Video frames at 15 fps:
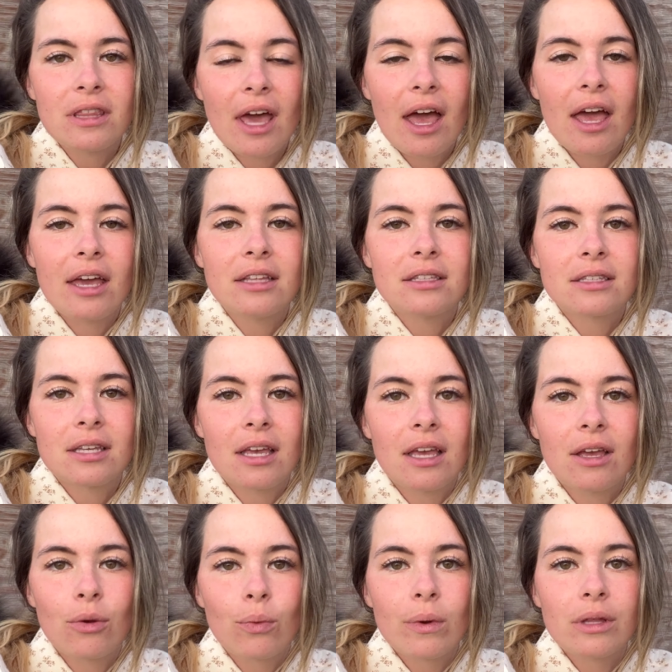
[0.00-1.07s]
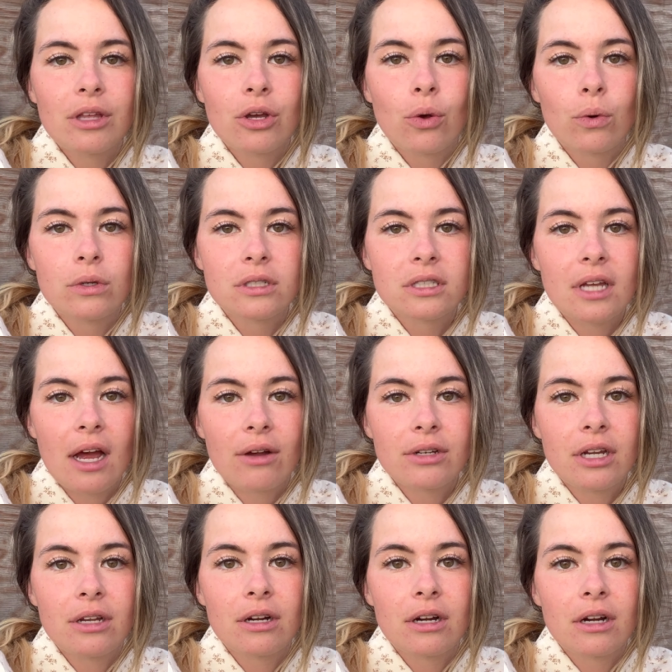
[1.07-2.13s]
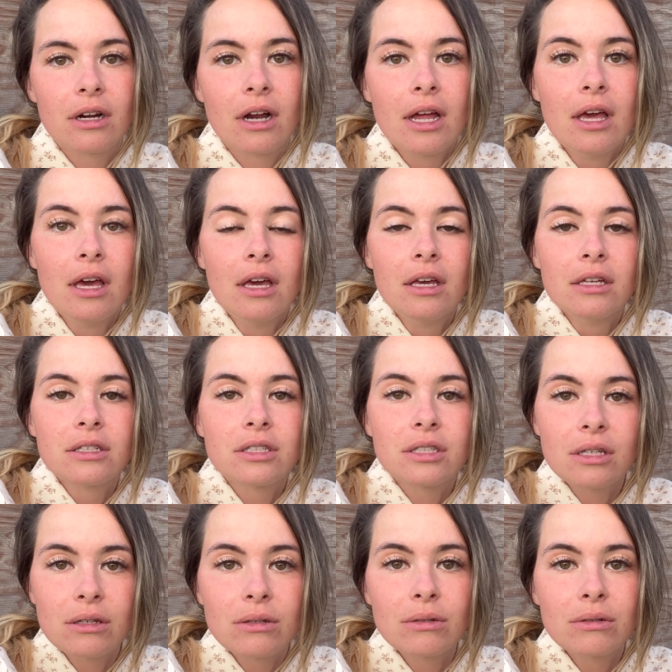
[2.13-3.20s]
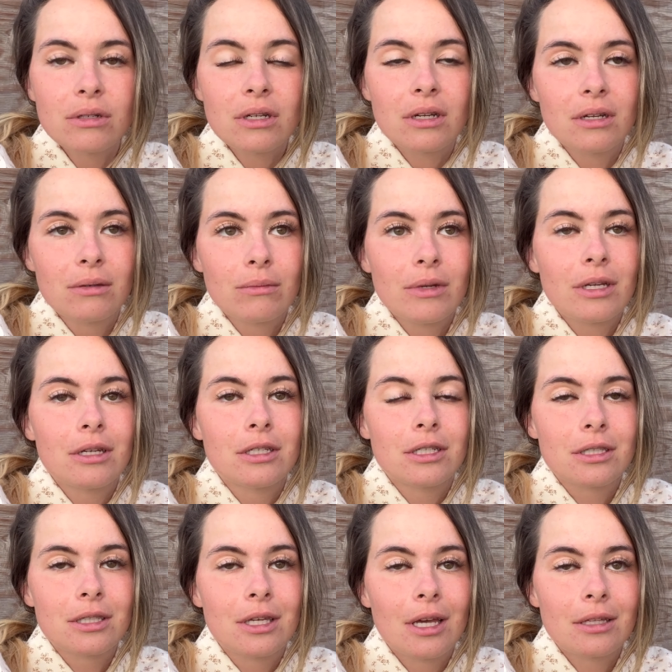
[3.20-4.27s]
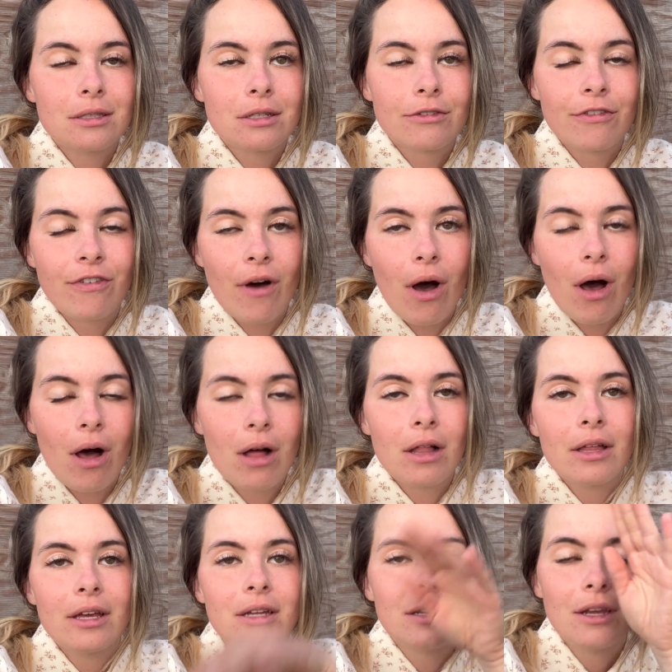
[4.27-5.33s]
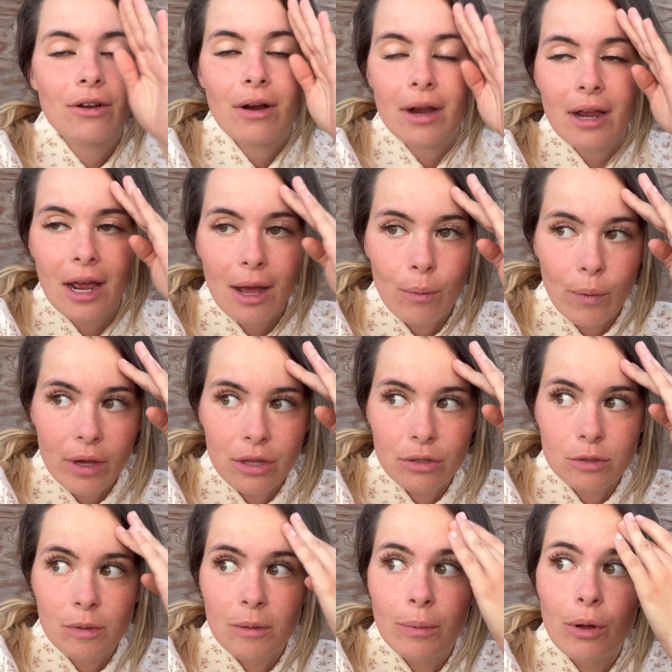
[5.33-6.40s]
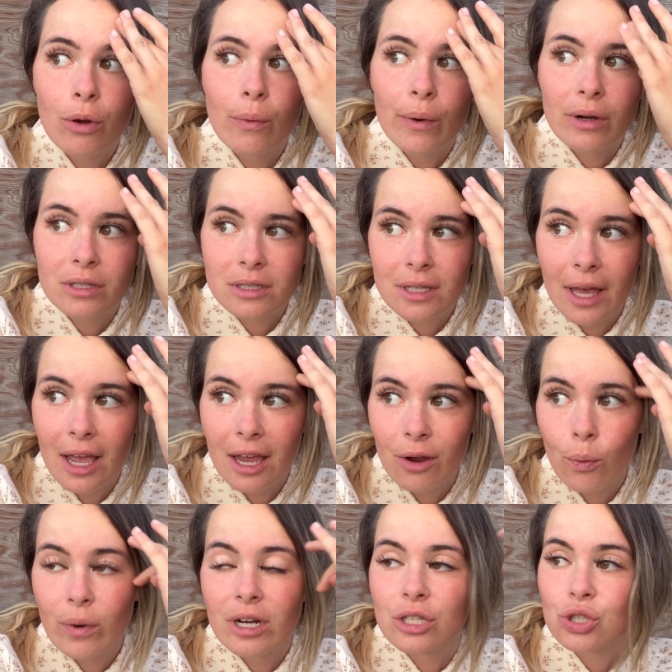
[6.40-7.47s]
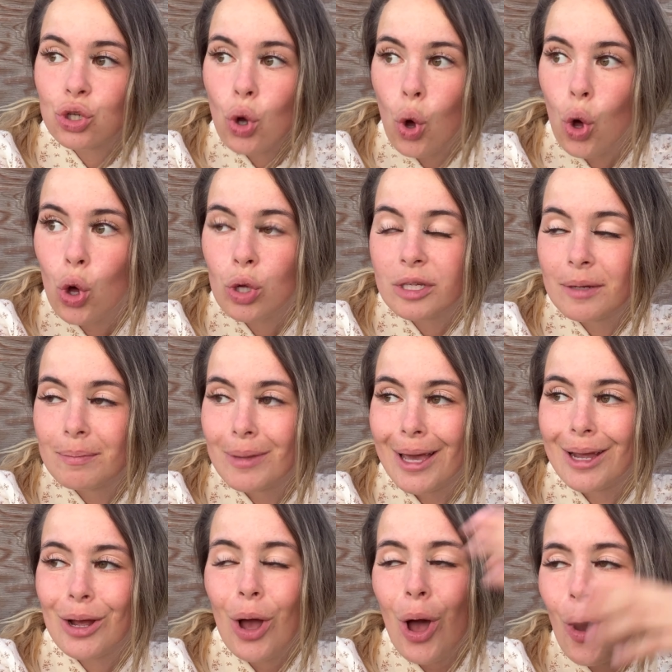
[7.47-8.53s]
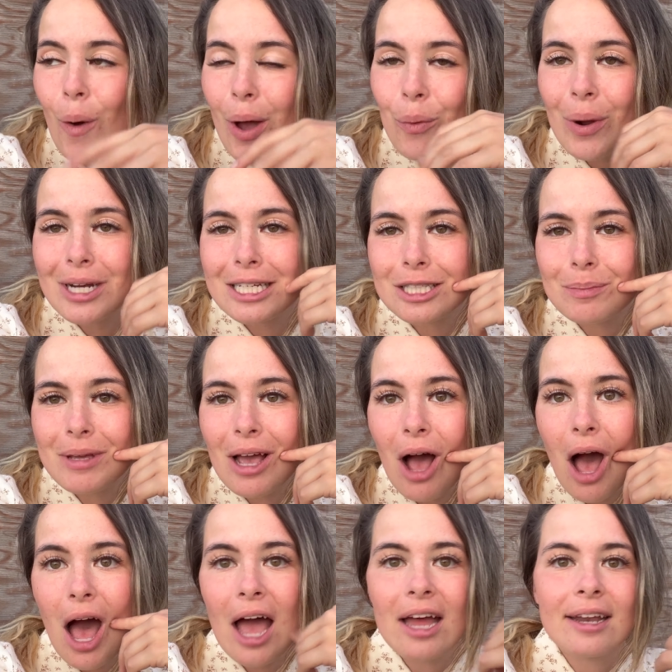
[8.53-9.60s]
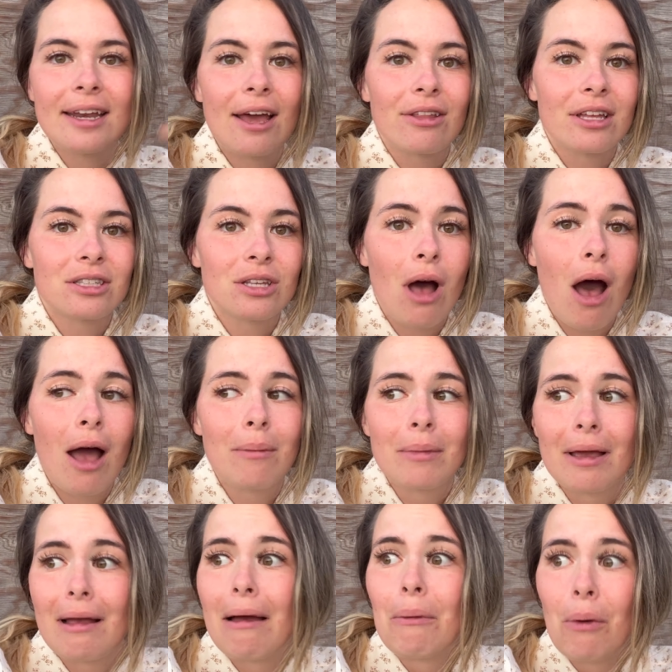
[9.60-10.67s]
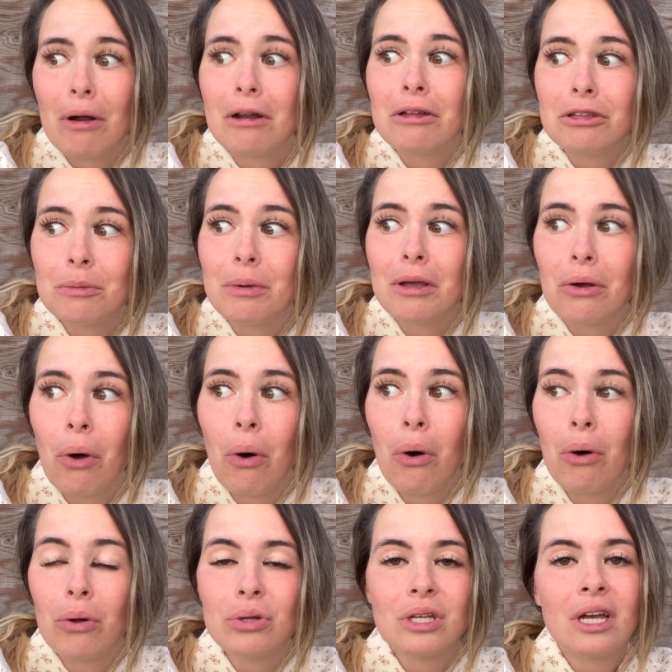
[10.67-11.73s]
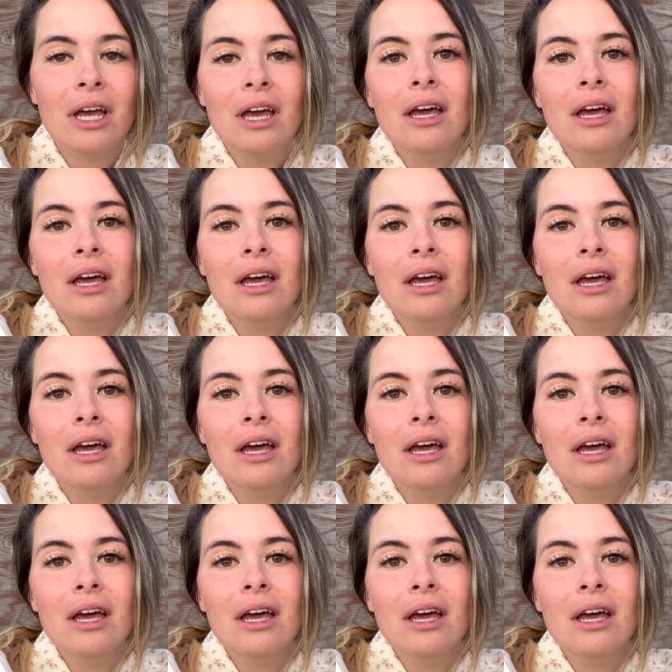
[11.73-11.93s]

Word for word: that it really cools down here soon and we can just get to fall. And here I am, one of those people where it's like, when it's cold, I'm like, oh, I want it to be hot, and now that it's hot, I'm like, I want it to be cold.